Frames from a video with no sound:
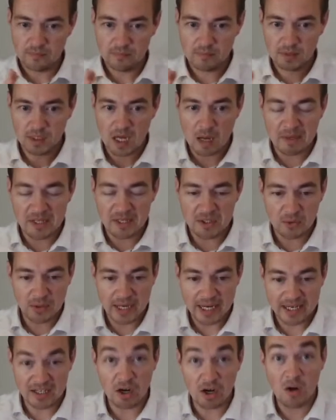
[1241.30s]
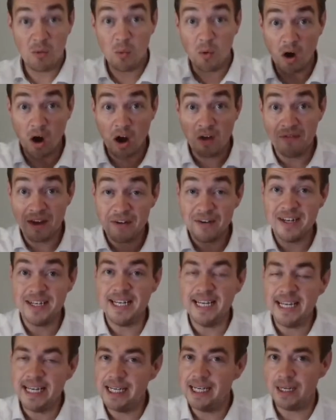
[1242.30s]
coming to an end, and I very
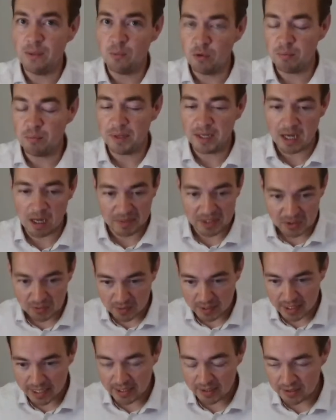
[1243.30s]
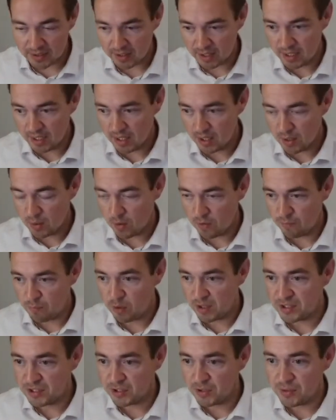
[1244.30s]
nearly would be coming to an end of my
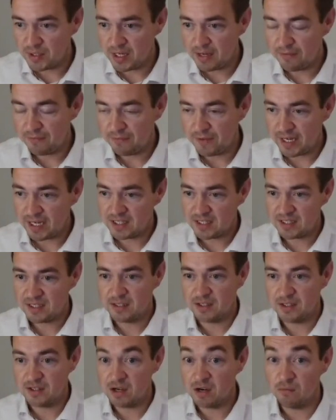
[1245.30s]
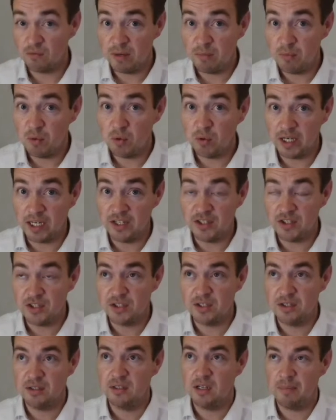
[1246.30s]
2-year fixed, because I
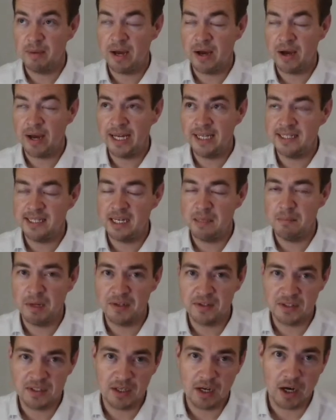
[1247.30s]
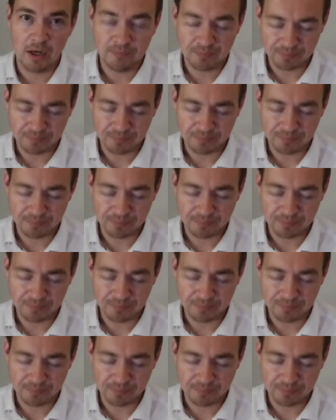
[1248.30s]
remortgaged about 18 months ago.